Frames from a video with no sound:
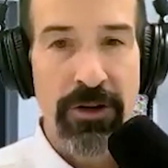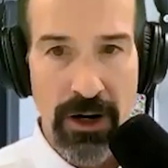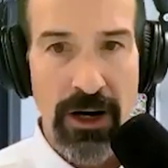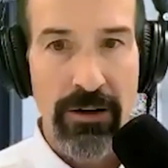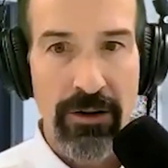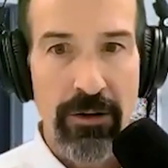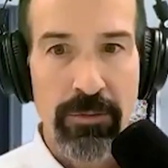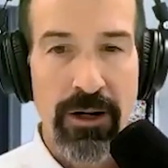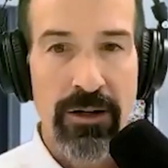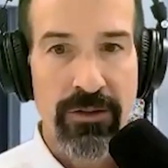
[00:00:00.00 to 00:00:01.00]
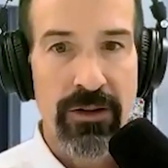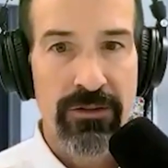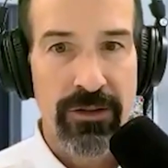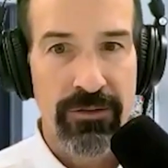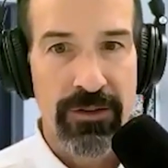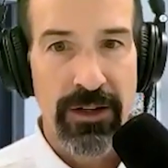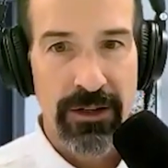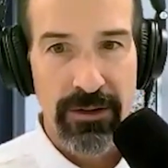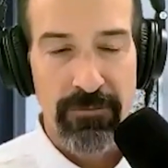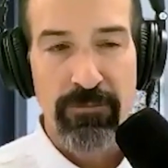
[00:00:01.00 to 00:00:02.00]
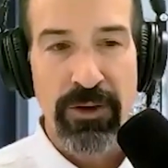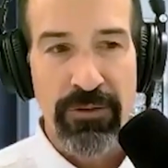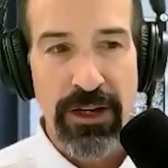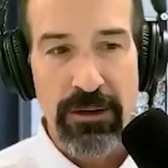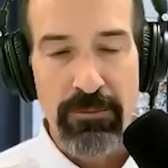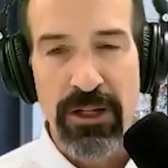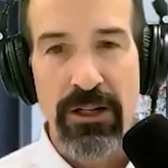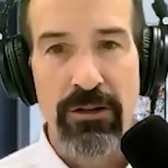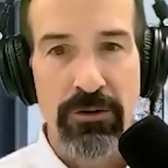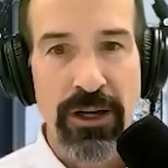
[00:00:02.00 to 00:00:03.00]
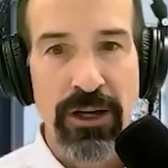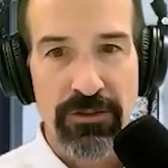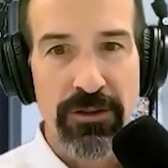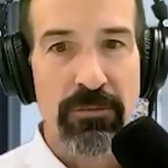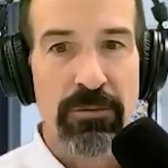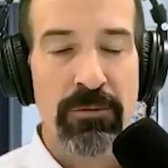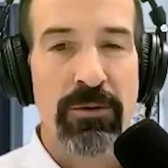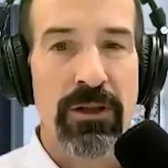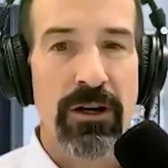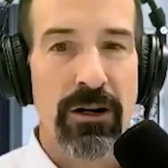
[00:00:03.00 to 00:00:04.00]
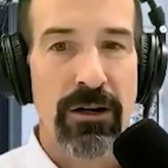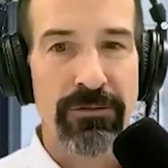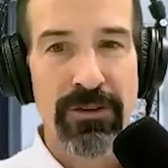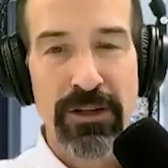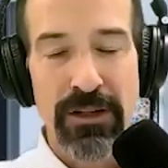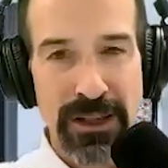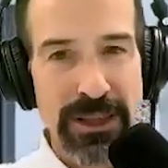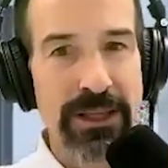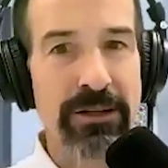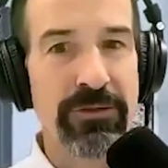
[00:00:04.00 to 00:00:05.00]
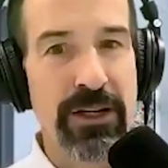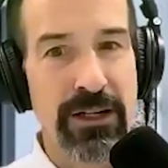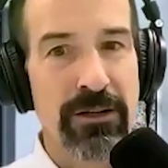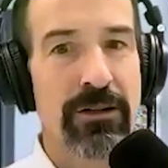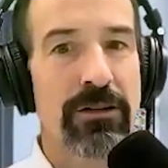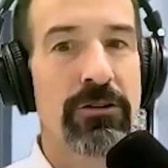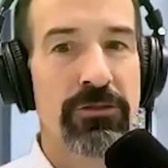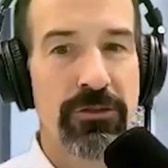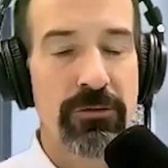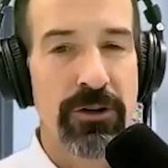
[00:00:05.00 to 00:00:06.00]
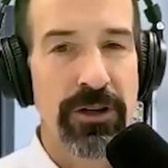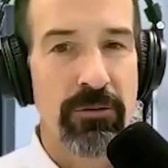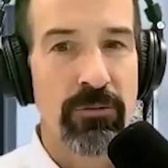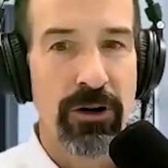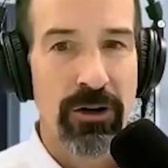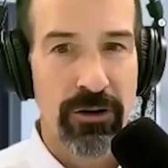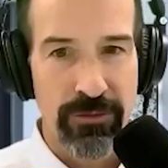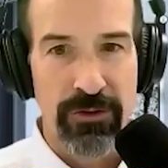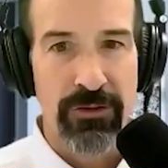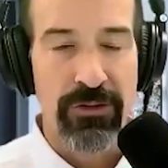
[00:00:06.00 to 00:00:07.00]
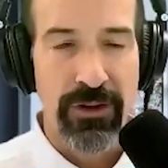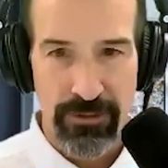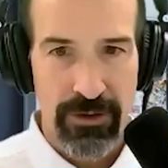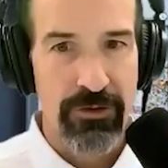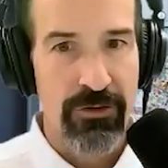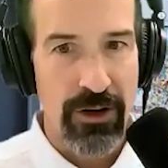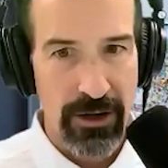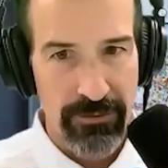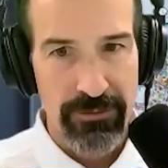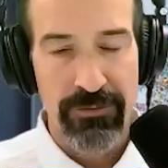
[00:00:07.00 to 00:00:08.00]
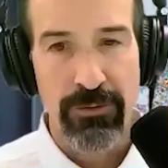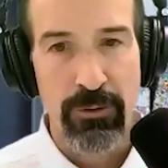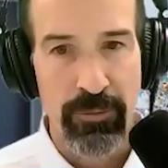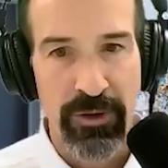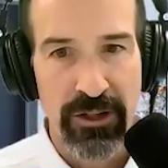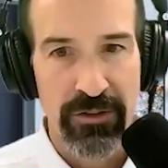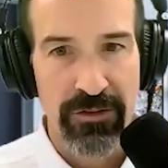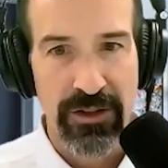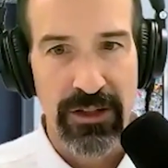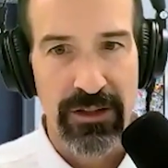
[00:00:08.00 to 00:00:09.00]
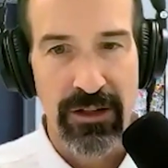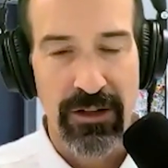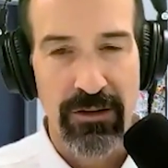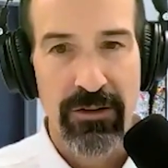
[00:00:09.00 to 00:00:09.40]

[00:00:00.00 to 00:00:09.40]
hiring process. If they can if they can be in a location that people love living close to where they work versus having to drive 40 minutes to get there.